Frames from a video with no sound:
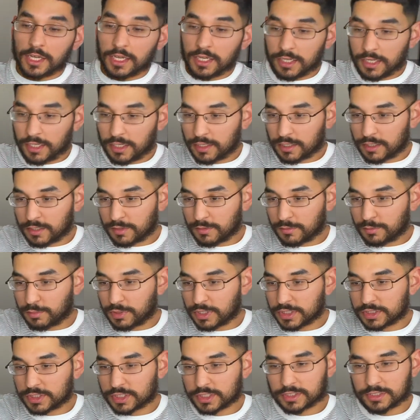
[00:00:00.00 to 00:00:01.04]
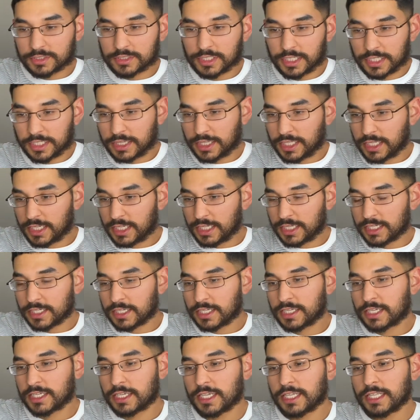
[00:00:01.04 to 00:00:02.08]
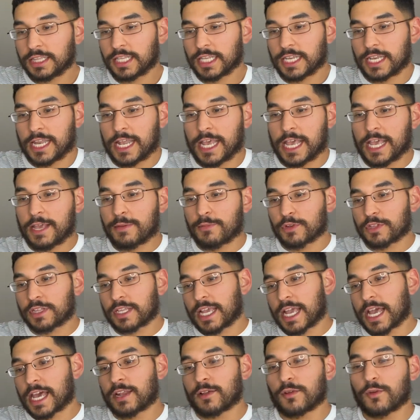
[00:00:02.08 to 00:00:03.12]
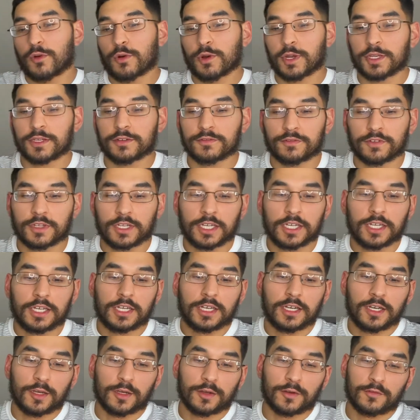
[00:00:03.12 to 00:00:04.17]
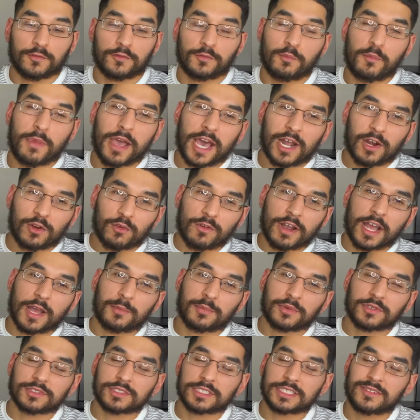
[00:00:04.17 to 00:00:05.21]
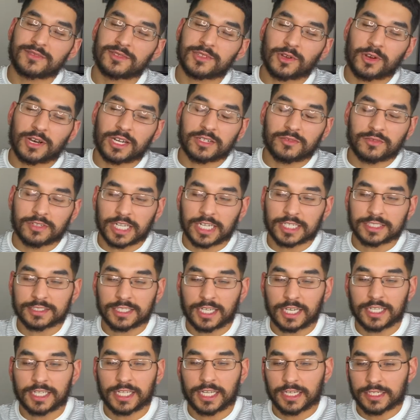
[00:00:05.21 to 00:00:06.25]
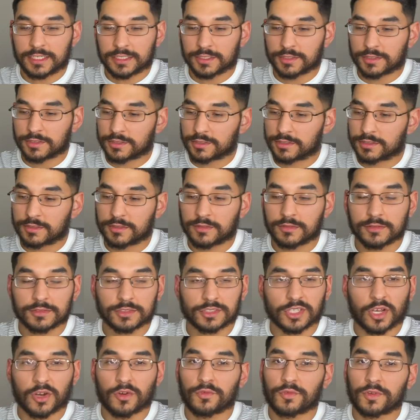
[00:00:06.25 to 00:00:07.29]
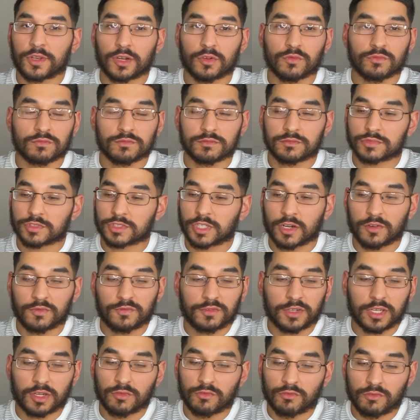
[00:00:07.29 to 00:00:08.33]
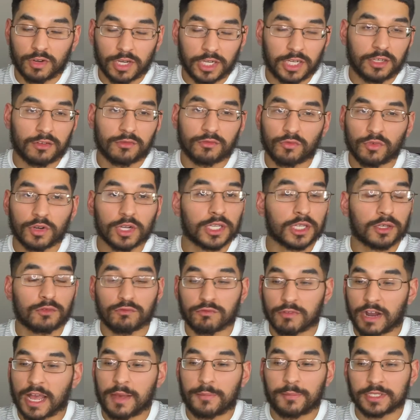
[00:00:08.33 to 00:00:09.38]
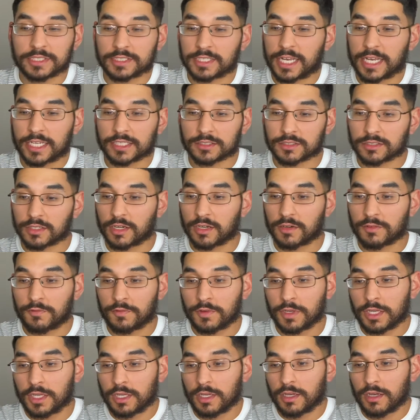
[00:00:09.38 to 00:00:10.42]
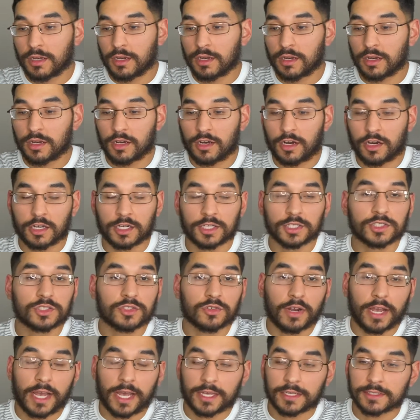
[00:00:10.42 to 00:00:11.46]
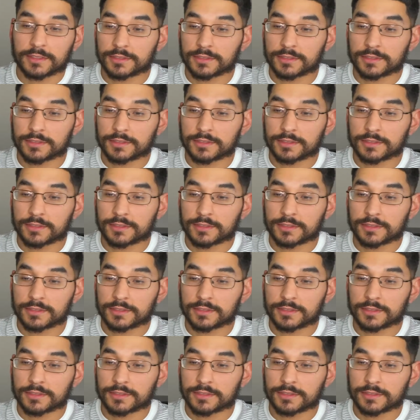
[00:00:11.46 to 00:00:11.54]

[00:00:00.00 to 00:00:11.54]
But just in the name or the category of battle rappers, even though I don't even like saying that, because Surf can really rap his ass off on a track.